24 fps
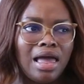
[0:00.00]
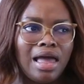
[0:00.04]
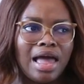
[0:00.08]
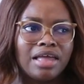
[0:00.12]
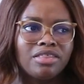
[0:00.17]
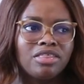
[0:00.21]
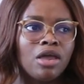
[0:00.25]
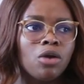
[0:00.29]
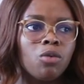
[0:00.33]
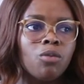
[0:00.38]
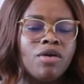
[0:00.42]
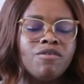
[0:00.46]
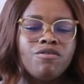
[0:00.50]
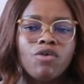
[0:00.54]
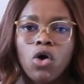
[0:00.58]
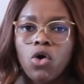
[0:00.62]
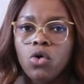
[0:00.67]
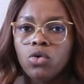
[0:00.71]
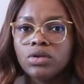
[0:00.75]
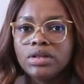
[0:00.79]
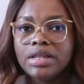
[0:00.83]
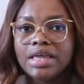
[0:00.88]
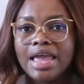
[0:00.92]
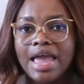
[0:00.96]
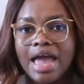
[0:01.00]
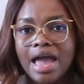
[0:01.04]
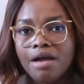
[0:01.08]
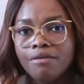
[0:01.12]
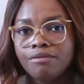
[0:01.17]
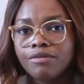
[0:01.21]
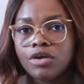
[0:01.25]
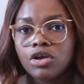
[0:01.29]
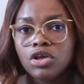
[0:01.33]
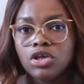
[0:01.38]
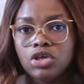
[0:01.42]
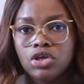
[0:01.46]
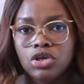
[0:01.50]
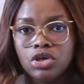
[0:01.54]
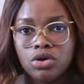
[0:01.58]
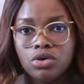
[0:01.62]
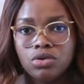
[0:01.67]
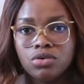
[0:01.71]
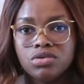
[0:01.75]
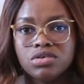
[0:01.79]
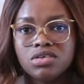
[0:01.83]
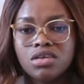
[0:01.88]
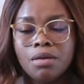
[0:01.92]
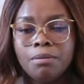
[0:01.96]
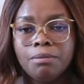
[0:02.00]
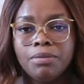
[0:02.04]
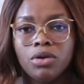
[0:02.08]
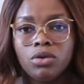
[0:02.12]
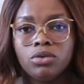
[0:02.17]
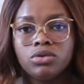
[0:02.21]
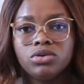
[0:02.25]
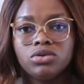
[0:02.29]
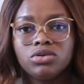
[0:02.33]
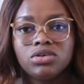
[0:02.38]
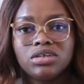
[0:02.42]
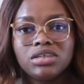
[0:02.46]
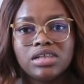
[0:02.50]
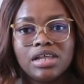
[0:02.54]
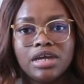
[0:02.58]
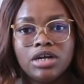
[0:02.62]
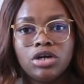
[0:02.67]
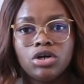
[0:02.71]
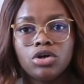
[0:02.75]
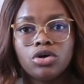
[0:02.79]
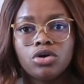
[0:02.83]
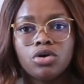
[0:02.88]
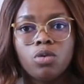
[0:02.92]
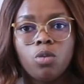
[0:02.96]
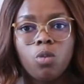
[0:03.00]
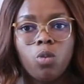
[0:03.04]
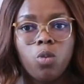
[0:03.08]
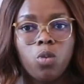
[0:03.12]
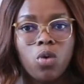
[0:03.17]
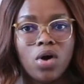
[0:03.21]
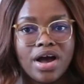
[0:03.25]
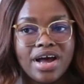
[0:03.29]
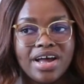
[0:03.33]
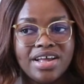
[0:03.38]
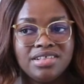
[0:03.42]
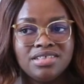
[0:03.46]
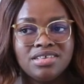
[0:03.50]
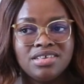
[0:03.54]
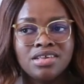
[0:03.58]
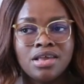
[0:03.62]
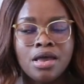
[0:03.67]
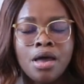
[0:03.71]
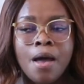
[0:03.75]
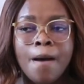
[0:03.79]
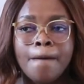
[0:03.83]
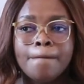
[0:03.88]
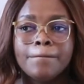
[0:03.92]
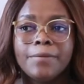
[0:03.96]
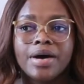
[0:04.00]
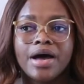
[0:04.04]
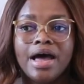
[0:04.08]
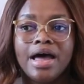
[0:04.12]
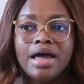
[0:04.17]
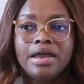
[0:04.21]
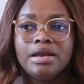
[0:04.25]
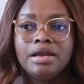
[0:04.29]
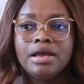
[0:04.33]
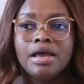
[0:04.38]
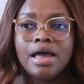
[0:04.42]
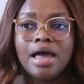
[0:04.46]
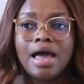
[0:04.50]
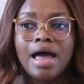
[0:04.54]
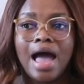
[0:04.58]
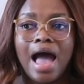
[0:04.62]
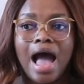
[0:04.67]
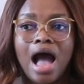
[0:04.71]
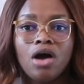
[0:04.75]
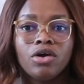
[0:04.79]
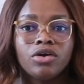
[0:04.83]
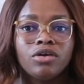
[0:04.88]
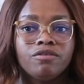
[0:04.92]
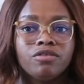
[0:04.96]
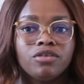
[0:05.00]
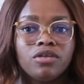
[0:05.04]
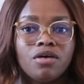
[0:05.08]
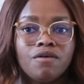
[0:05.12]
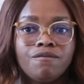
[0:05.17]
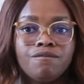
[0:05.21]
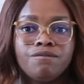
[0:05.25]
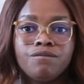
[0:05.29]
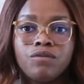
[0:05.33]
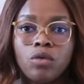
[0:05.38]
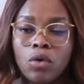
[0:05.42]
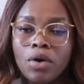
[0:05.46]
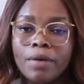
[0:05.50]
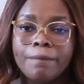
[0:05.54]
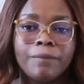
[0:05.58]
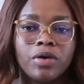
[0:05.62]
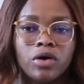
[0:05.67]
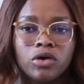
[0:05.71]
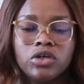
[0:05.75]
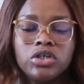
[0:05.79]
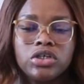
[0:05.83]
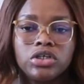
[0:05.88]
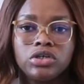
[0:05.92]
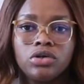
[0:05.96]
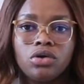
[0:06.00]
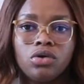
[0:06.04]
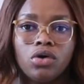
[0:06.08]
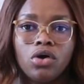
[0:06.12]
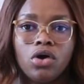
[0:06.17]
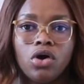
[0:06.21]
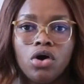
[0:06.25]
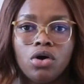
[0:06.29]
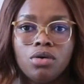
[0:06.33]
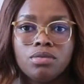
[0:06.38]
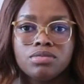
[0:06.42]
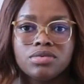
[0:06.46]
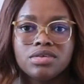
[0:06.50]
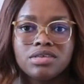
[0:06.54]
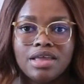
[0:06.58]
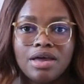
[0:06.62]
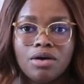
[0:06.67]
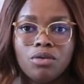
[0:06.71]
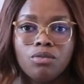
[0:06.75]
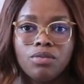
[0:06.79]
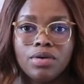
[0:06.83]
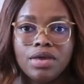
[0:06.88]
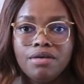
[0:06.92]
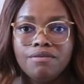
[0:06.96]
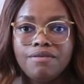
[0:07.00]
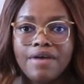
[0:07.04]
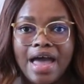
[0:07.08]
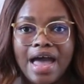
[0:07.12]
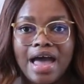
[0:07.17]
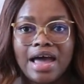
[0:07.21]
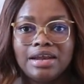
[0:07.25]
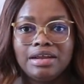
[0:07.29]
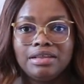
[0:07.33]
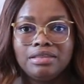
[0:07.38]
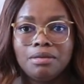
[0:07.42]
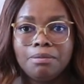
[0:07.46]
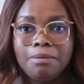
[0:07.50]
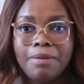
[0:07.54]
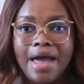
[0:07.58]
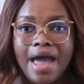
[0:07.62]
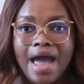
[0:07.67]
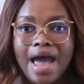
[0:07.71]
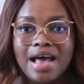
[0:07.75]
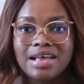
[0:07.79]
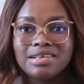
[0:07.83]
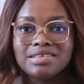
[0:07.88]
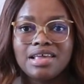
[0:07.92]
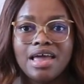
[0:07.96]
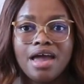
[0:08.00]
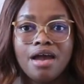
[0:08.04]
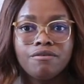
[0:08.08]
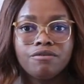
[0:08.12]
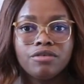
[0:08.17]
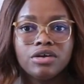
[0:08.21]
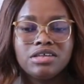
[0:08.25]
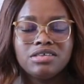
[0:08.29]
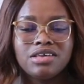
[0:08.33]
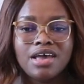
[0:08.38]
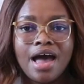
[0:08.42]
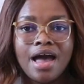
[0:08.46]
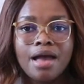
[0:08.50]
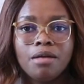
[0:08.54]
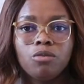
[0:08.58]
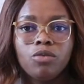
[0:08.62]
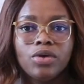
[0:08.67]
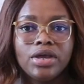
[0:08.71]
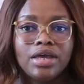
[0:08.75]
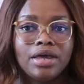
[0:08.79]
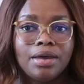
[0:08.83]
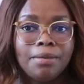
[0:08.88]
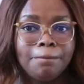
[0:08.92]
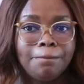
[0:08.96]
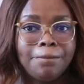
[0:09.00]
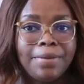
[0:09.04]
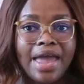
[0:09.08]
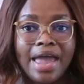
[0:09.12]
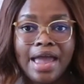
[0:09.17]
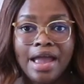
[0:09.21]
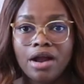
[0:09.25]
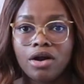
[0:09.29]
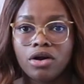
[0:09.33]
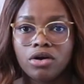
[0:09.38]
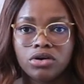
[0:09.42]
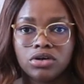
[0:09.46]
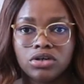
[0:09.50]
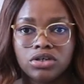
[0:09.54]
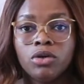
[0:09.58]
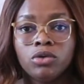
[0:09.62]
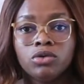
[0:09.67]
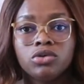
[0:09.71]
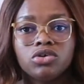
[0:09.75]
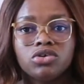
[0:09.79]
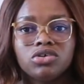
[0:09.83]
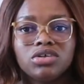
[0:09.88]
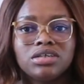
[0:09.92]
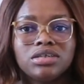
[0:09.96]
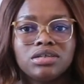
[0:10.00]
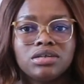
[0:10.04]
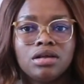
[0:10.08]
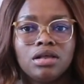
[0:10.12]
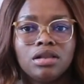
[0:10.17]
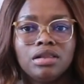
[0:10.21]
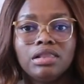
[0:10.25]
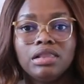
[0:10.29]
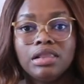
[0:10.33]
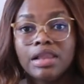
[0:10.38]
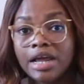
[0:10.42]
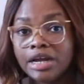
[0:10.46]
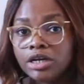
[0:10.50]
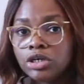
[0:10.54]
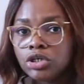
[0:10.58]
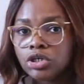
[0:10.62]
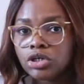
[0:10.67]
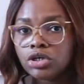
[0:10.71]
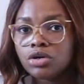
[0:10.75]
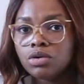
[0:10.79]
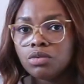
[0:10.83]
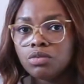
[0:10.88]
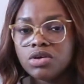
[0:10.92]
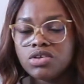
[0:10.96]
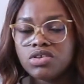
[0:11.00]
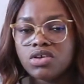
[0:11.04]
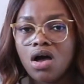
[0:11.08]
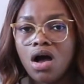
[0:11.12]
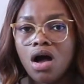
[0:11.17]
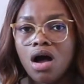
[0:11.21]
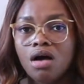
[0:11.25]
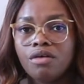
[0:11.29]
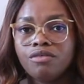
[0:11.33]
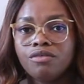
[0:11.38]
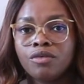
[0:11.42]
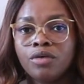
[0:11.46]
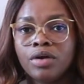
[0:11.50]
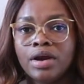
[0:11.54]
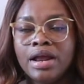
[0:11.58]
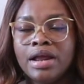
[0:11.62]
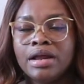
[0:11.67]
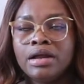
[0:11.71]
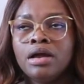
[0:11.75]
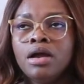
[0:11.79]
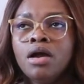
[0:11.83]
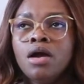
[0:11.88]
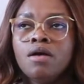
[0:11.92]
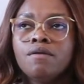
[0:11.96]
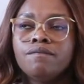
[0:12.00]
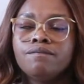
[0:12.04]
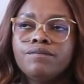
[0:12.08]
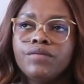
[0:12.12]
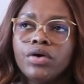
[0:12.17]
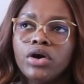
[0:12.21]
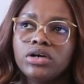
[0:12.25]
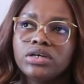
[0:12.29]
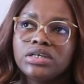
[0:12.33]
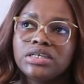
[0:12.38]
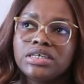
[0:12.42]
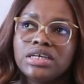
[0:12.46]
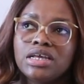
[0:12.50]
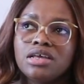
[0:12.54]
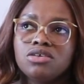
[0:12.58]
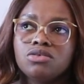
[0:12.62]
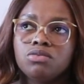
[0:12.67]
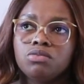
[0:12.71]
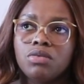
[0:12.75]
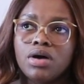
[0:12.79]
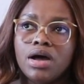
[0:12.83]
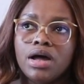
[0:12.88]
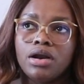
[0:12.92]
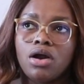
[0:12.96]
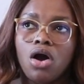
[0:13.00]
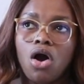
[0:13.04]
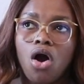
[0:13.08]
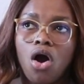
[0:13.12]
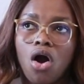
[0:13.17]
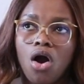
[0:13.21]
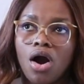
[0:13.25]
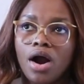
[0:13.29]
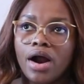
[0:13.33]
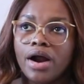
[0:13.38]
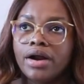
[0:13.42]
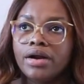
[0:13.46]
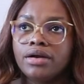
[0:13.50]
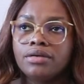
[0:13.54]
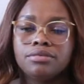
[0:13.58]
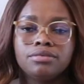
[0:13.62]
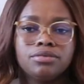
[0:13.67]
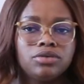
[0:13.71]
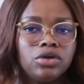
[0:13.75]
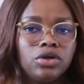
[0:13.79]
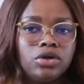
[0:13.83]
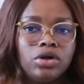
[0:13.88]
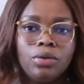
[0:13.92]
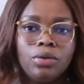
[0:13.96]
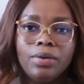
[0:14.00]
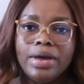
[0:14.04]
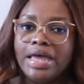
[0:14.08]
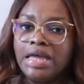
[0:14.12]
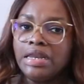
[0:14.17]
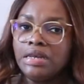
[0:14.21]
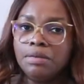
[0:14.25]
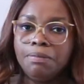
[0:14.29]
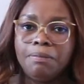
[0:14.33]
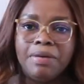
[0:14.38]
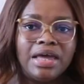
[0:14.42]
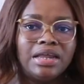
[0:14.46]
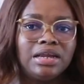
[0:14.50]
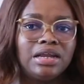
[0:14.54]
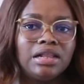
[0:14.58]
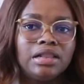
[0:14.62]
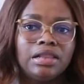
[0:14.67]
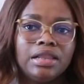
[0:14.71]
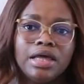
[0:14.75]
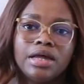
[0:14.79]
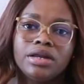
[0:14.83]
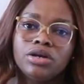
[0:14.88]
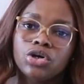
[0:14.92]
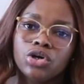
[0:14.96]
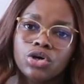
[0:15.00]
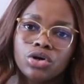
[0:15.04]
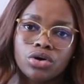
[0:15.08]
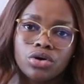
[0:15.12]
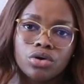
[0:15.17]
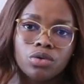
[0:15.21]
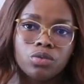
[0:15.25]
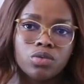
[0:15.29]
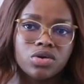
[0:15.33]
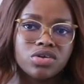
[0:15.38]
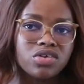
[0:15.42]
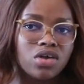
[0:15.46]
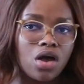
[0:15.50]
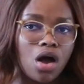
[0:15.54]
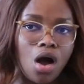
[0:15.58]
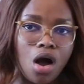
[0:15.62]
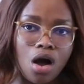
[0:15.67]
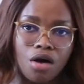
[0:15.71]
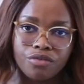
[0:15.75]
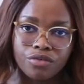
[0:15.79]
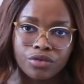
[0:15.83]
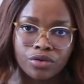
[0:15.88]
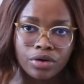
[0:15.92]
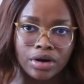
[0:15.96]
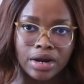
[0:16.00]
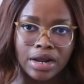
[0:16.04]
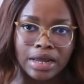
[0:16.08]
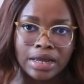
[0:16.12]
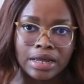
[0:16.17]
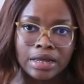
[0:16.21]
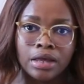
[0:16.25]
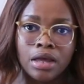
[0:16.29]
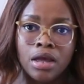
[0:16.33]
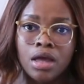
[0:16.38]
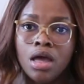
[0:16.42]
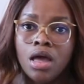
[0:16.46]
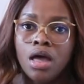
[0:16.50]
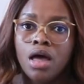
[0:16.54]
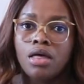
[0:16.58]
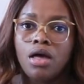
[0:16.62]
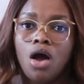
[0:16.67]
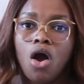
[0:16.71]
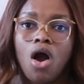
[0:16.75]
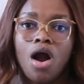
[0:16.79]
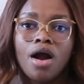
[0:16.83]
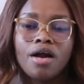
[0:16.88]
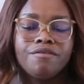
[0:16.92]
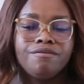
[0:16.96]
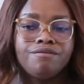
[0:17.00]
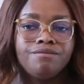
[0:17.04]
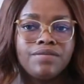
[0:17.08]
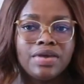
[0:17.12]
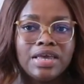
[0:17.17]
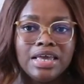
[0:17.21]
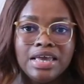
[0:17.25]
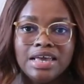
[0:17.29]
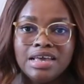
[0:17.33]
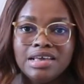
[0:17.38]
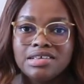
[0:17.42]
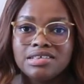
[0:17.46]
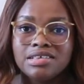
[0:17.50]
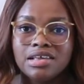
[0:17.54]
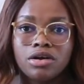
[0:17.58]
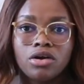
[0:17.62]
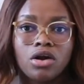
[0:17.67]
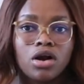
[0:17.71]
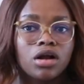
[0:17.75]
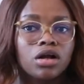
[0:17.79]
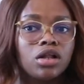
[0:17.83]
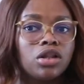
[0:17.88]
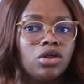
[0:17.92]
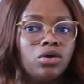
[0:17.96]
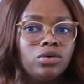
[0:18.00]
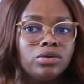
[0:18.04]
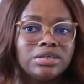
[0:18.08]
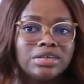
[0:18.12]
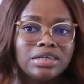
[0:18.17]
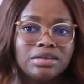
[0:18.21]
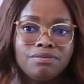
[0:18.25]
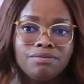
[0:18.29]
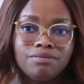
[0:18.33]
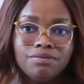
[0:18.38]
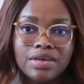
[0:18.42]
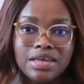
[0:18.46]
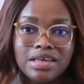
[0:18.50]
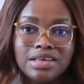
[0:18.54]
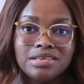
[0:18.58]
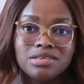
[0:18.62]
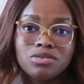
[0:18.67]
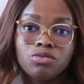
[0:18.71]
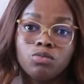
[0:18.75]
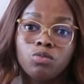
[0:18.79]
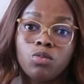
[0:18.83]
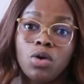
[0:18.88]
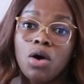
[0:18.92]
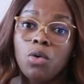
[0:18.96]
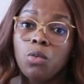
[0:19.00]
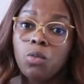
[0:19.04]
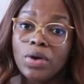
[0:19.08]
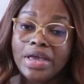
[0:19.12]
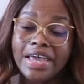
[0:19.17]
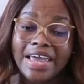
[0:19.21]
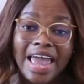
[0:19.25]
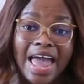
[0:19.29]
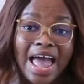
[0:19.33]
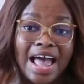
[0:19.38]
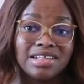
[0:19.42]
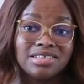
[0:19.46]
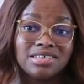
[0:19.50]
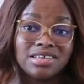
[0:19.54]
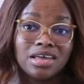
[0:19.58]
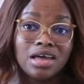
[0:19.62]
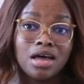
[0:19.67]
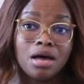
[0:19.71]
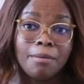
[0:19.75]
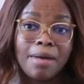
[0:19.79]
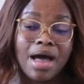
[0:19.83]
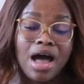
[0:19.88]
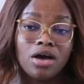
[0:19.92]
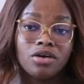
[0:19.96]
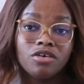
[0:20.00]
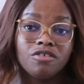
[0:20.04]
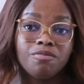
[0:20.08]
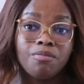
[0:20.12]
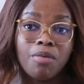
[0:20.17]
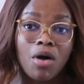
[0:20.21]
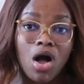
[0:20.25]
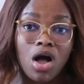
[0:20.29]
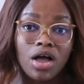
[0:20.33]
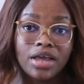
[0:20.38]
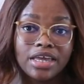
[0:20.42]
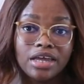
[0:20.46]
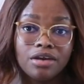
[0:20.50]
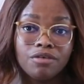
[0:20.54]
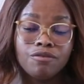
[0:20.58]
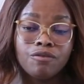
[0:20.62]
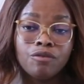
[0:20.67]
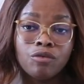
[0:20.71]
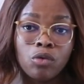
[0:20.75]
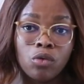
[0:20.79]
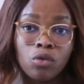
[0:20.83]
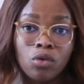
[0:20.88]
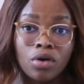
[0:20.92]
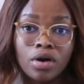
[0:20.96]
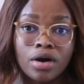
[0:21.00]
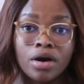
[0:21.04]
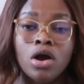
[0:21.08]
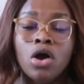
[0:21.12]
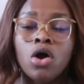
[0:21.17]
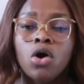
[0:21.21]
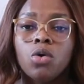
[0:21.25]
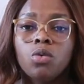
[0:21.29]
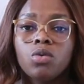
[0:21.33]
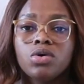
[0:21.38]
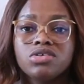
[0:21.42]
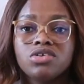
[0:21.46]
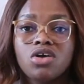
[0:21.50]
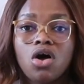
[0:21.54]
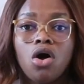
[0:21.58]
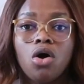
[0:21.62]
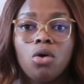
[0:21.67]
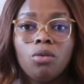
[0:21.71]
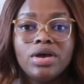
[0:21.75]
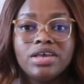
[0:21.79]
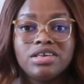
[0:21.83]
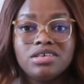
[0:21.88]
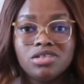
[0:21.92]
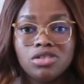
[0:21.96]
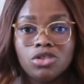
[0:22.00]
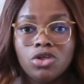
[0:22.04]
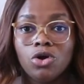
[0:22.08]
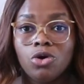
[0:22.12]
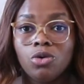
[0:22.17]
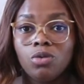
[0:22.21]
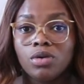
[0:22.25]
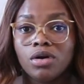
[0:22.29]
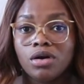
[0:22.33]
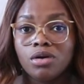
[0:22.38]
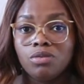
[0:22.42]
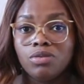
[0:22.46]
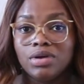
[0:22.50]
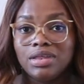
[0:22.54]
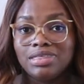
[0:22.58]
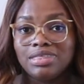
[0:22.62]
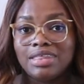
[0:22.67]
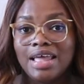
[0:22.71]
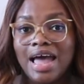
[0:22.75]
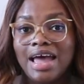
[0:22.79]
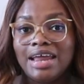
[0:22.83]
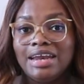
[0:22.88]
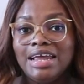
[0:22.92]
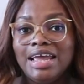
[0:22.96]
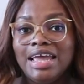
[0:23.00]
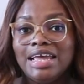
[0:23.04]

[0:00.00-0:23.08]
I think we've only ever used a builder's lender once, but out of the 4 personal homes that we've had in the past, every time we compared builder's lender was offering versus what our, independent lender was offering, our fees and our closing fees, what we had to come out of pocket for was always lower with that